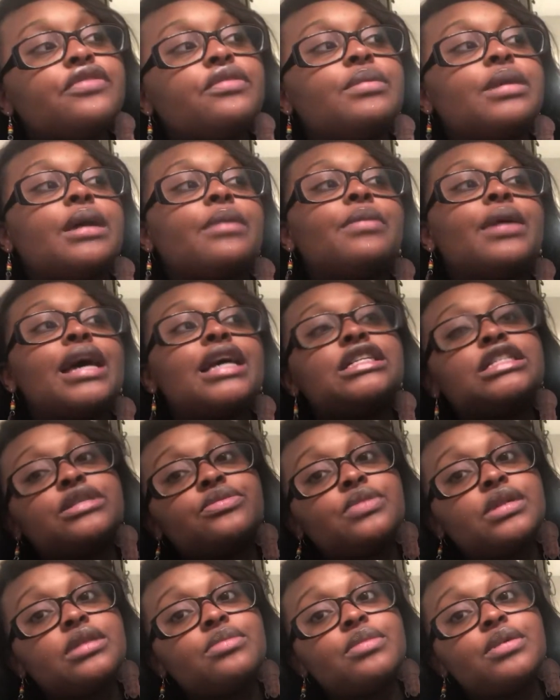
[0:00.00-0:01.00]
for being patient
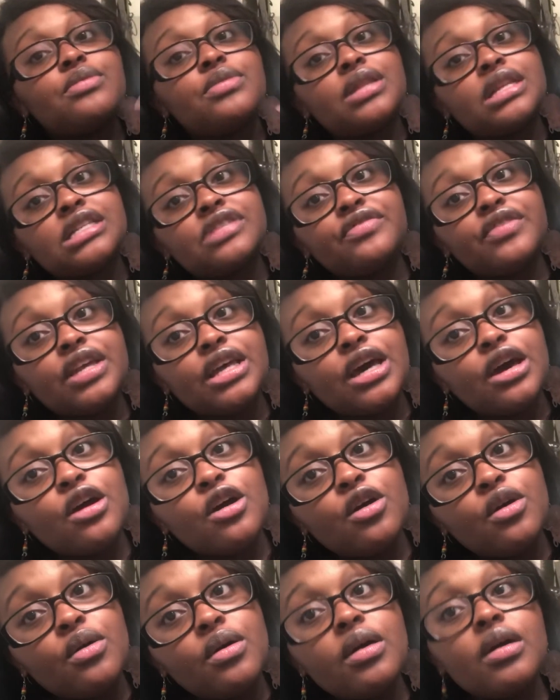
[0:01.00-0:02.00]
with me with this
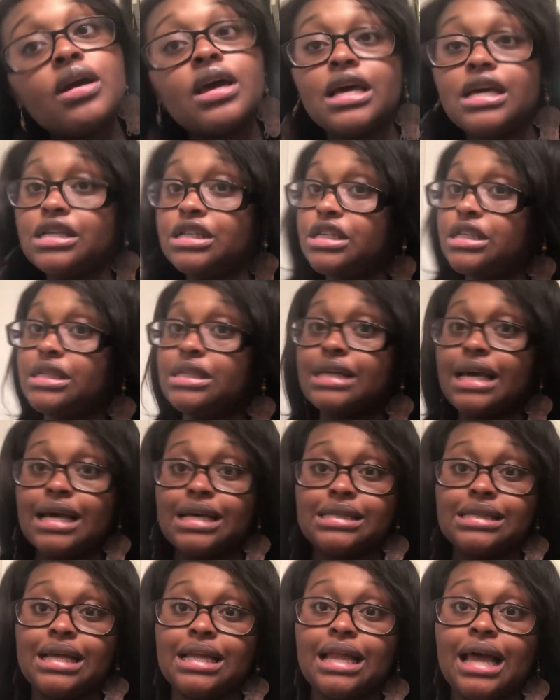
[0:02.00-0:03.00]
video. It just
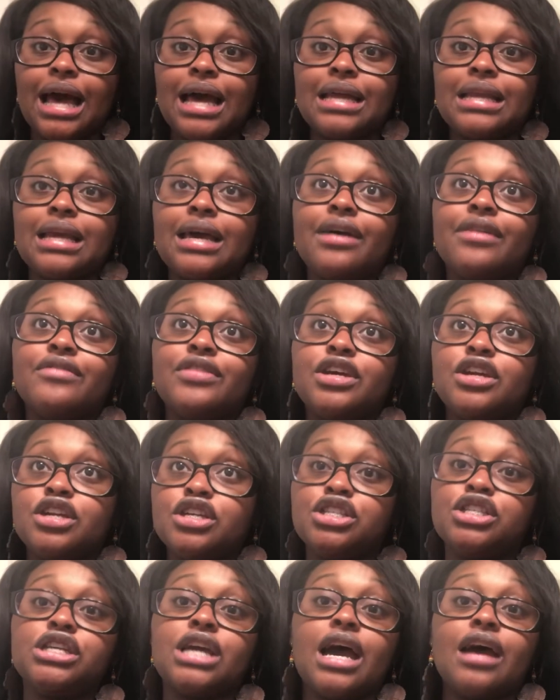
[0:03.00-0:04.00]
takes a lot of
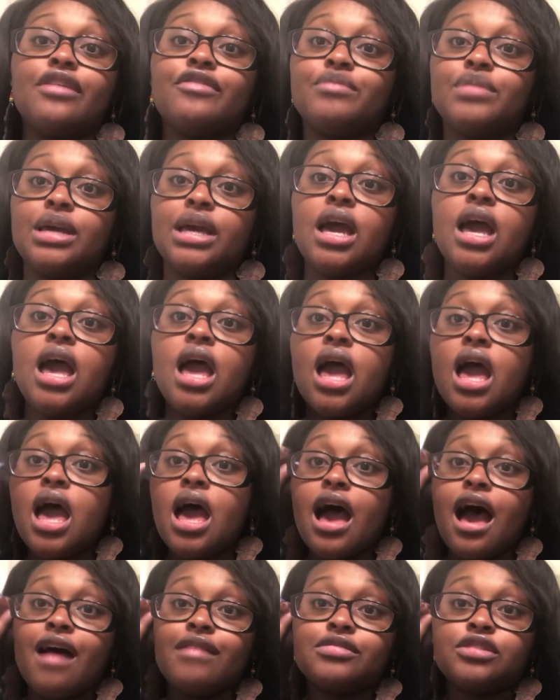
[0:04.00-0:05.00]
energy out of me.
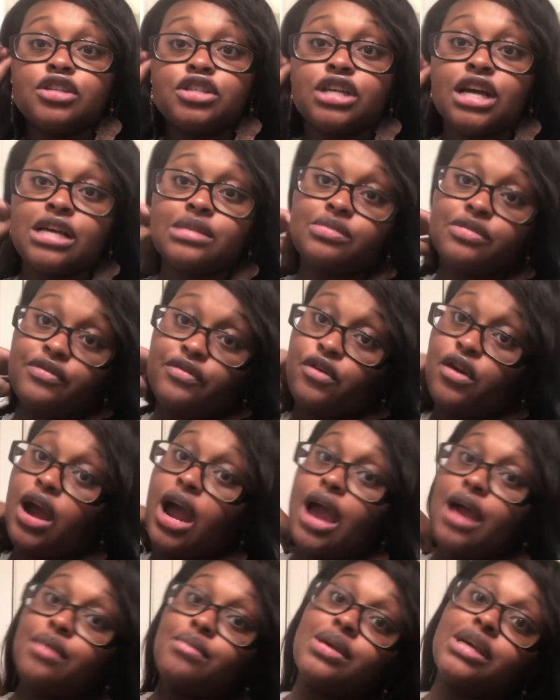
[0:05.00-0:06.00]
I've told you guys before,
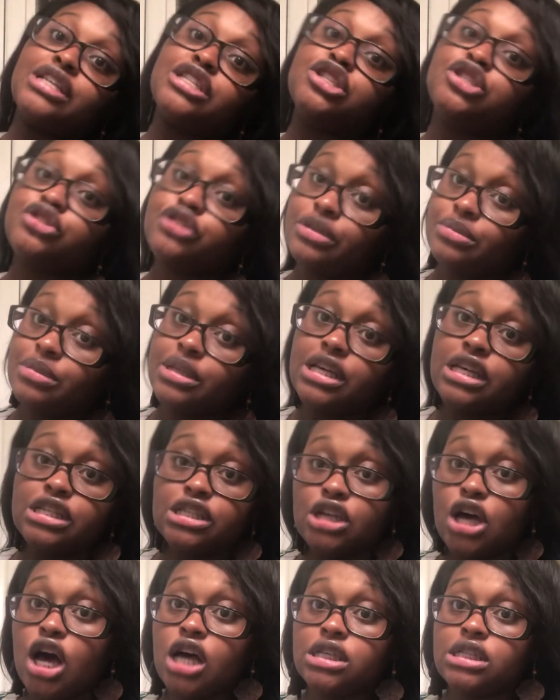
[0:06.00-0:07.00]
I'm extremely
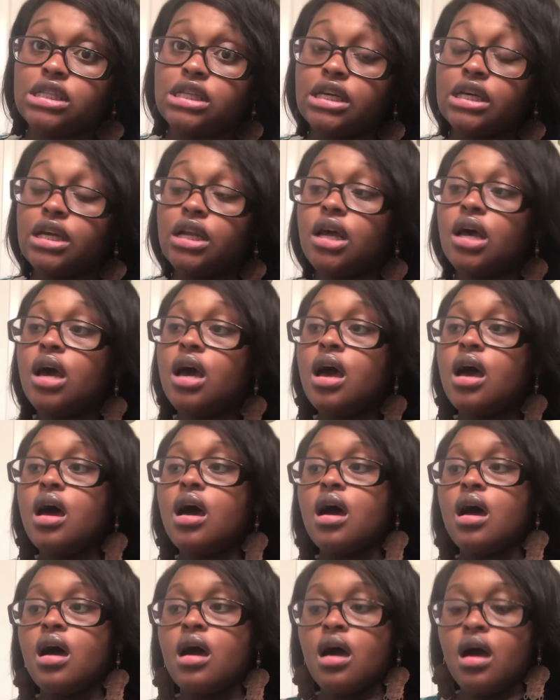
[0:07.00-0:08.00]
exhausted.
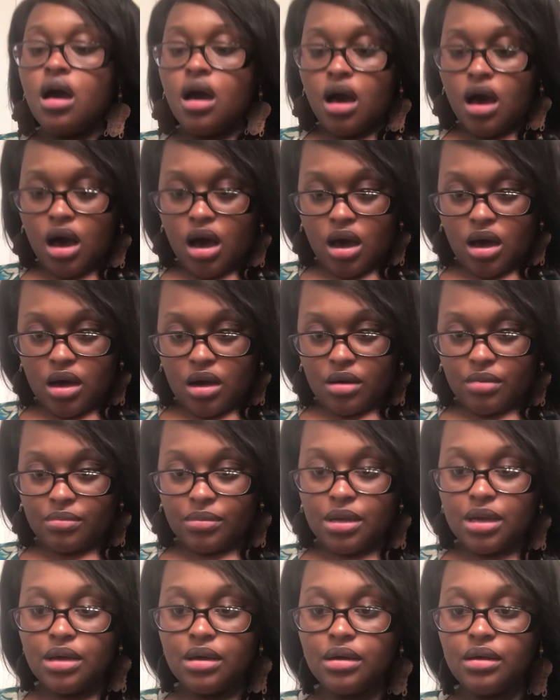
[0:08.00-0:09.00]

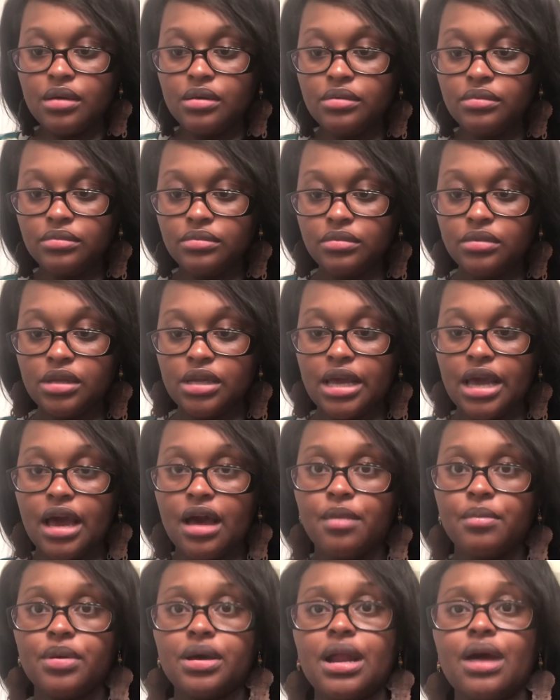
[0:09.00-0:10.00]

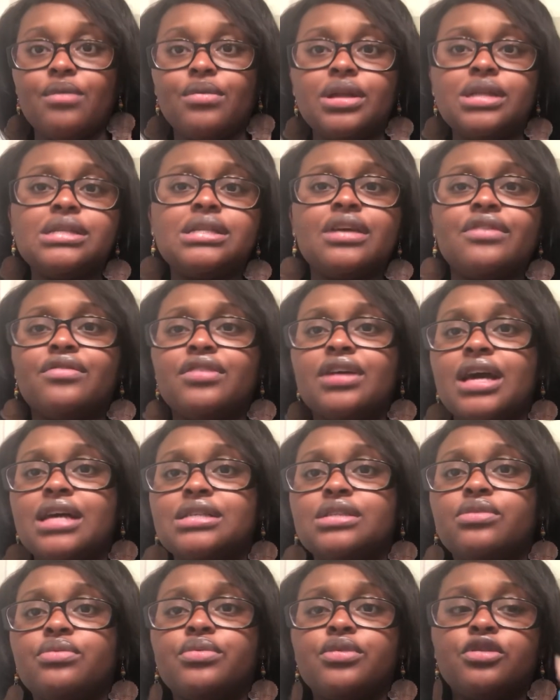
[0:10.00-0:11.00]
Yeah, but I want to tell you
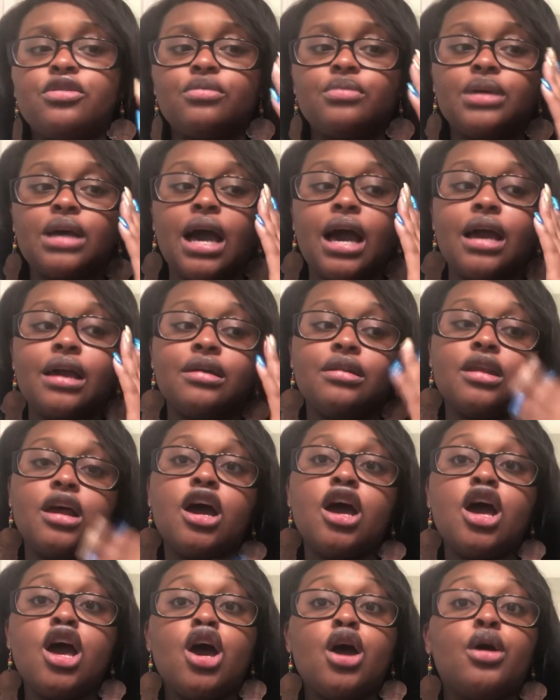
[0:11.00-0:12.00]
guys the real behind
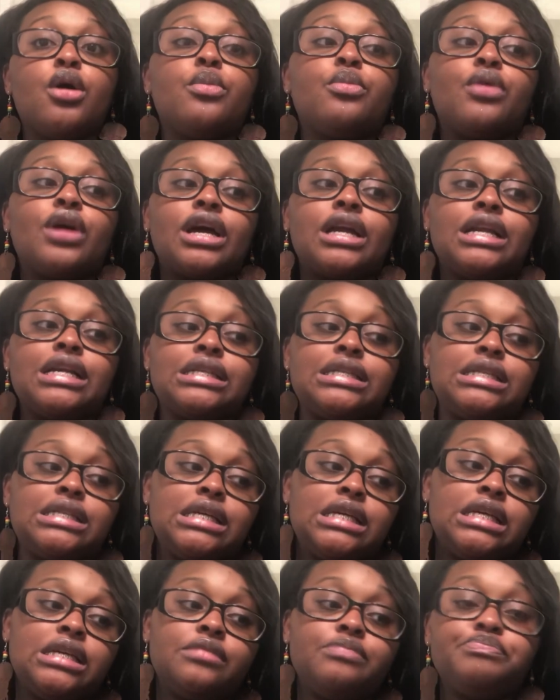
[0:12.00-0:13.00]

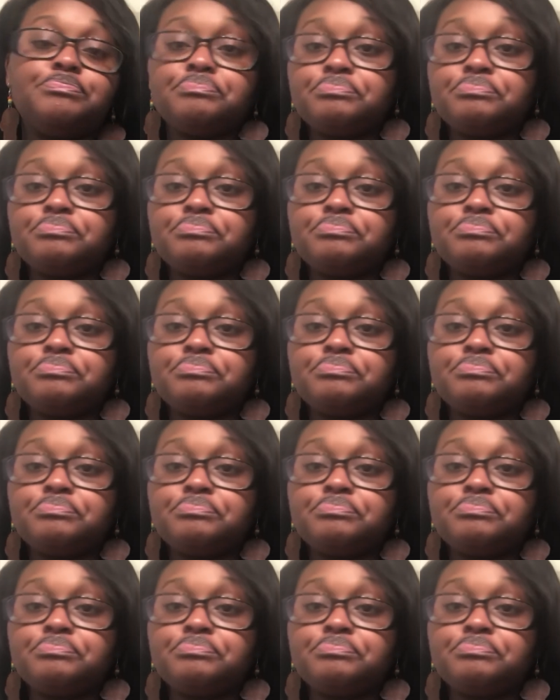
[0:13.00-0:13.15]
pregnancy,